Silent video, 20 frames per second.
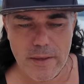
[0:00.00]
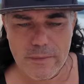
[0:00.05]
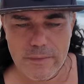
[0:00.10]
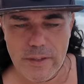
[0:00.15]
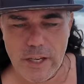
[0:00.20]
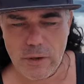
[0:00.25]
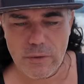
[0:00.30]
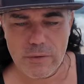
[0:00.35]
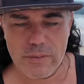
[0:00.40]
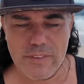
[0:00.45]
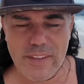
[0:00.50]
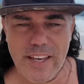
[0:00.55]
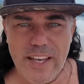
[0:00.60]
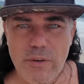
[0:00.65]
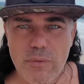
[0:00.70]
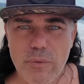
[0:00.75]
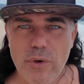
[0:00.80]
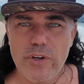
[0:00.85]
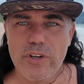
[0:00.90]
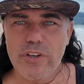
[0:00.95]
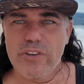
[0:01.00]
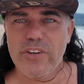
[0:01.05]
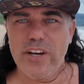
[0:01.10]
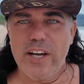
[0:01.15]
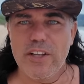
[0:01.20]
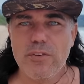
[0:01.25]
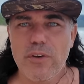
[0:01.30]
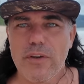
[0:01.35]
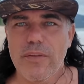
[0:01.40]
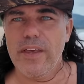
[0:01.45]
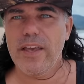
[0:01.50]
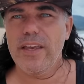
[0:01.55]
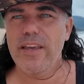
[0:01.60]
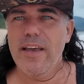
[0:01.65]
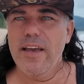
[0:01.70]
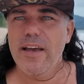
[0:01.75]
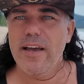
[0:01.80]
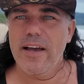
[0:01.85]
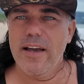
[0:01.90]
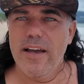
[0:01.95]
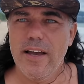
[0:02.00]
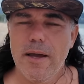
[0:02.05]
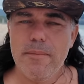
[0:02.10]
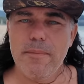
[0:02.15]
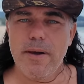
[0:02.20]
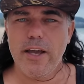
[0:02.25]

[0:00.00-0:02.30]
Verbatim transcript: now that were the charts for the day um,